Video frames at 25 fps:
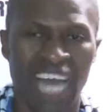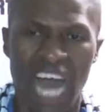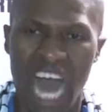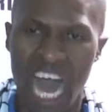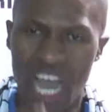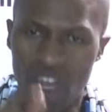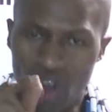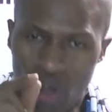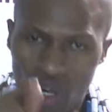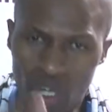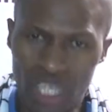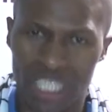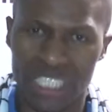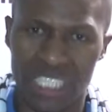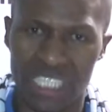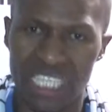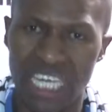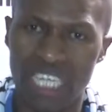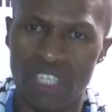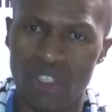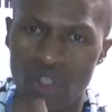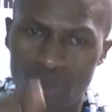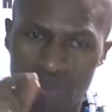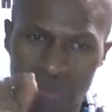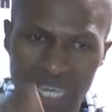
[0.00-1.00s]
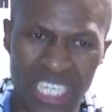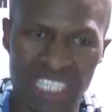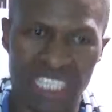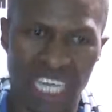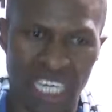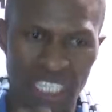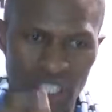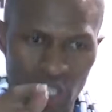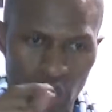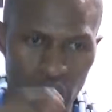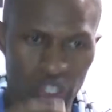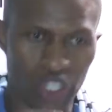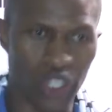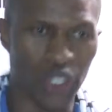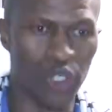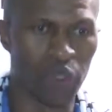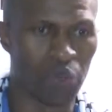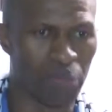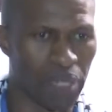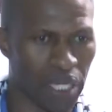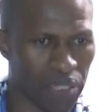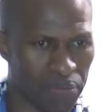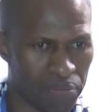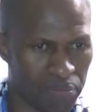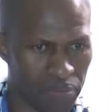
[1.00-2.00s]
I always say you measure it on
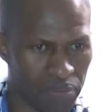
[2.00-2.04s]
Cuba.